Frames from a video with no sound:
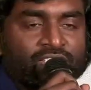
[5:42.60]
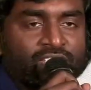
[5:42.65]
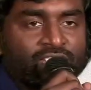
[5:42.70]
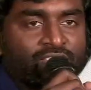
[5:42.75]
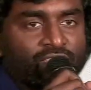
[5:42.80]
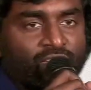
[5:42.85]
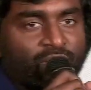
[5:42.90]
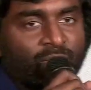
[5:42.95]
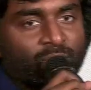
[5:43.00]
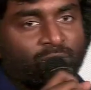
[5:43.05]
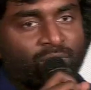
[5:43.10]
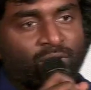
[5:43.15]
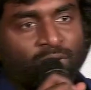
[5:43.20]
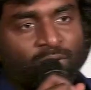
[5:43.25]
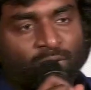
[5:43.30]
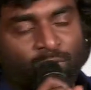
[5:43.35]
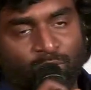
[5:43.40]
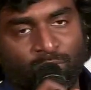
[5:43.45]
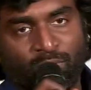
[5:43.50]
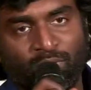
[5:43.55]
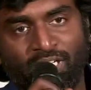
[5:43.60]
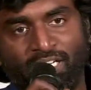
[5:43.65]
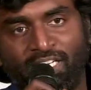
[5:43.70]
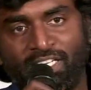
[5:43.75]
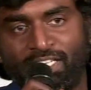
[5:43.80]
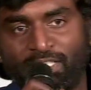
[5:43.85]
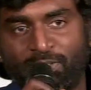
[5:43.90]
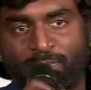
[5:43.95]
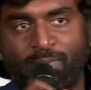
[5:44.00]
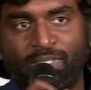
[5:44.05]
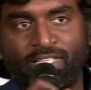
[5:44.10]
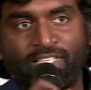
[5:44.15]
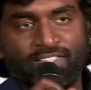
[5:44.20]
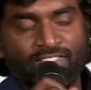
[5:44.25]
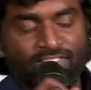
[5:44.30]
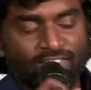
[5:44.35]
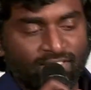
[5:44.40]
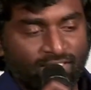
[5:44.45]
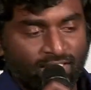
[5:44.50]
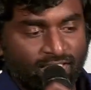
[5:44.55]
this film to really
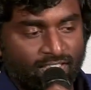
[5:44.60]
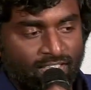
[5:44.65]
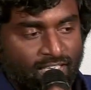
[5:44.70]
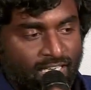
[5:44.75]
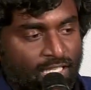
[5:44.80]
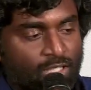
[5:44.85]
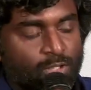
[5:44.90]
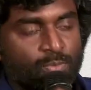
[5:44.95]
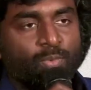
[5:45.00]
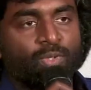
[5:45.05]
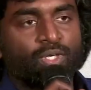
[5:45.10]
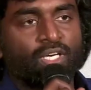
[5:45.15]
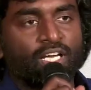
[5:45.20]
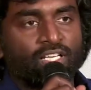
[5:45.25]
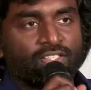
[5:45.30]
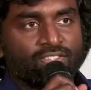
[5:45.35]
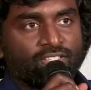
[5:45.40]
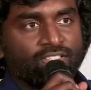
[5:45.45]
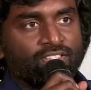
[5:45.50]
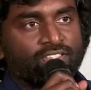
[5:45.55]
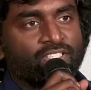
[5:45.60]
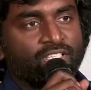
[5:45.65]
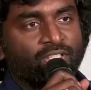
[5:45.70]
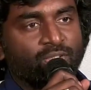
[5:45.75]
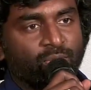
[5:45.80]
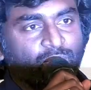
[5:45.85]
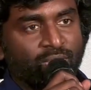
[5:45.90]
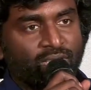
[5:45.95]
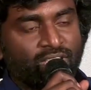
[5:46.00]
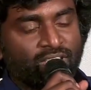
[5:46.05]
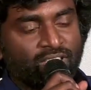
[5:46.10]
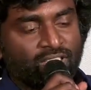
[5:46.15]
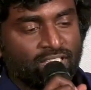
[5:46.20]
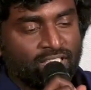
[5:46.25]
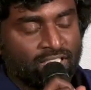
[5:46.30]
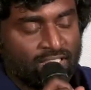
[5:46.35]
experience it and transport ourselves into it.